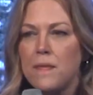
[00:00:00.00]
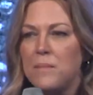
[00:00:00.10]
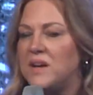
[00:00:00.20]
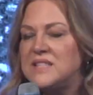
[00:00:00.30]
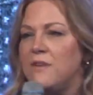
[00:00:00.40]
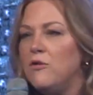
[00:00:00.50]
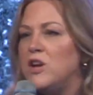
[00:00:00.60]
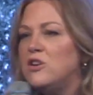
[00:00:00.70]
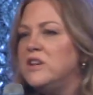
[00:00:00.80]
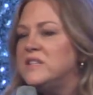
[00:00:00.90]
because every
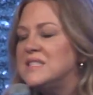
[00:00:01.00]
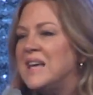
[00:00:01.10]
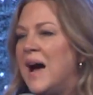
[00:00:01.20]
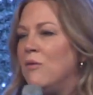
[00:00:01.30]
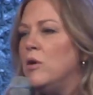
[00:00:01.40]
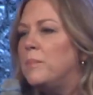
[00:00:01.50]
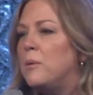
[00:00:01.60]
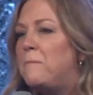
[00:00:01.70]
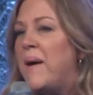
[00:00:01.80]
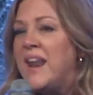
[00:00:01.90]
good,
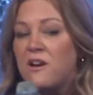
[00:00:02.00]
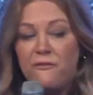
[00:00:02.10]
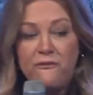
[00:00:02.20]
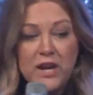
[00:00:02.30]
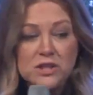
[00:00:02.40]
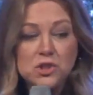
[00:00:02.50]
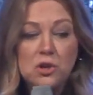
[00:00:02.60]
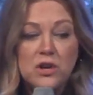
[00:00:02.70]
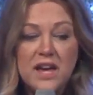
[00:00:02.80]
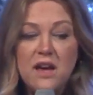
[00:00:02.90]
desirable,
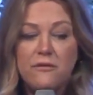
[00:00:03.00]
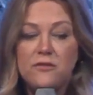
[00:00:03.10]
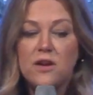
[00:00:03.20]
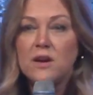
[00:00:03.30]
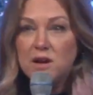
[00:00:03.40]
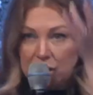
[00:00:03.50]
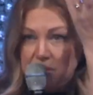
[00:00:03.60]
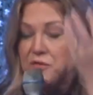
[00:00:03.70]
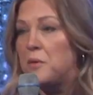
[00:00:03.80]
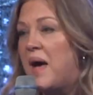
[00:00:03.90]
beneficial gift
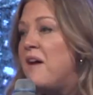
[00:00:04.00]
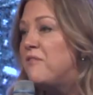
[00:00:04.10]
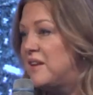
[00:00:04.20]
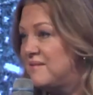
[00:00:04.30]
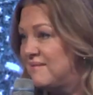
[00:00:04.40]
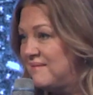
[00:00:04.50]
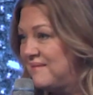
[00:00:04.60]
comes from heaven.